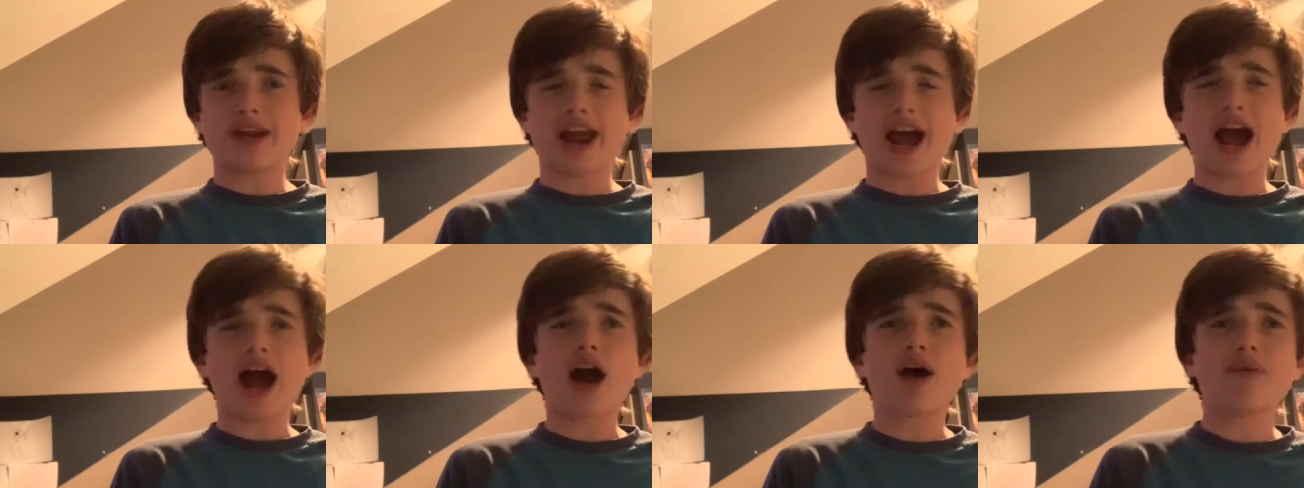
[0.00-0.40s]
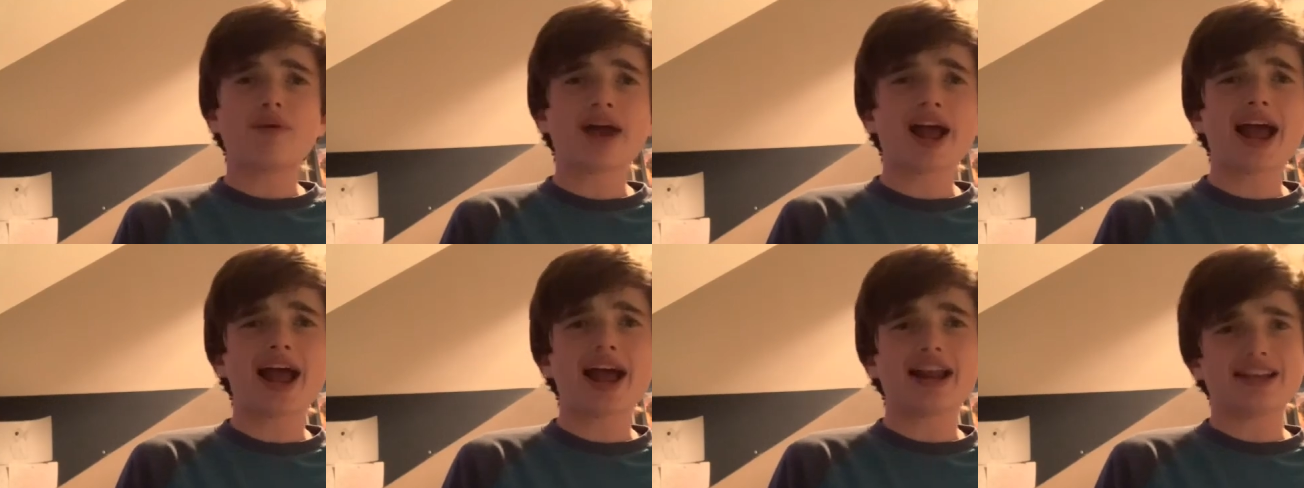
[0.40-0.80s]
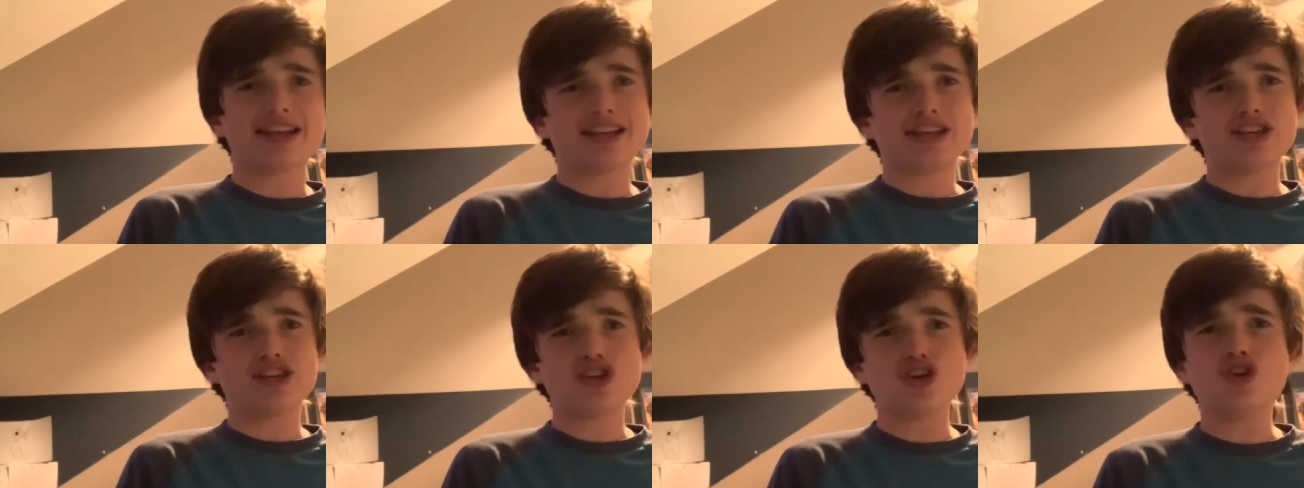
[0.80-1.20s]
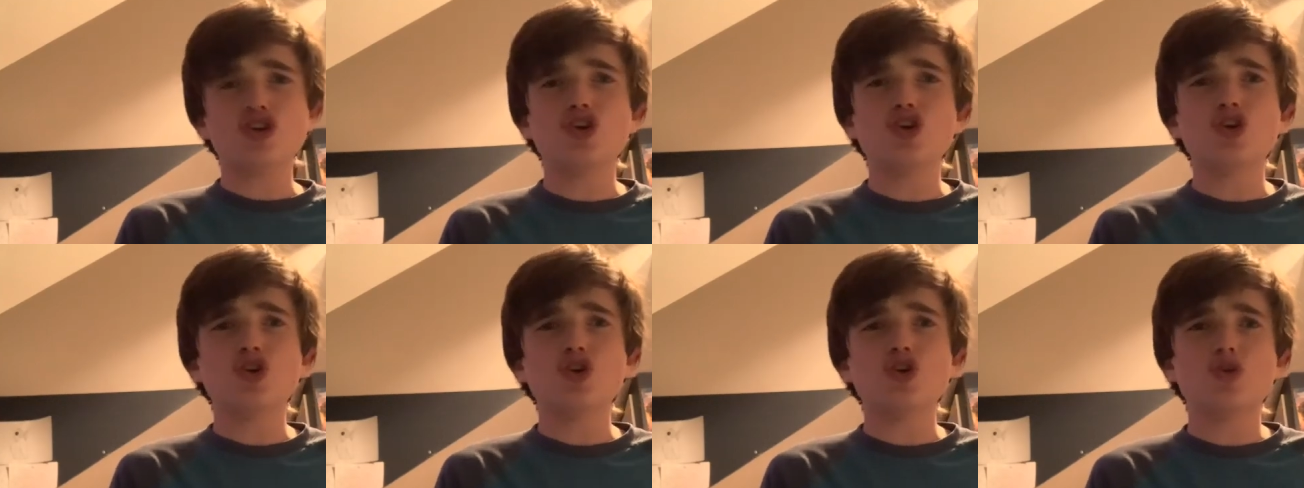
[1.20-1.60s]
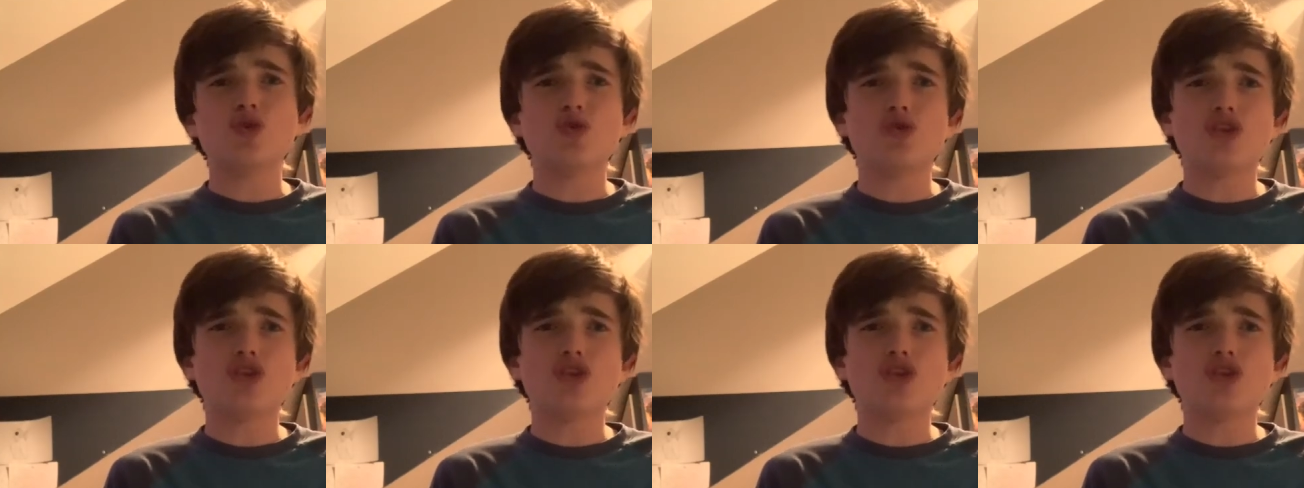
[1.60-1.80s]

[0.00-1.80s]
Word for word: now and in New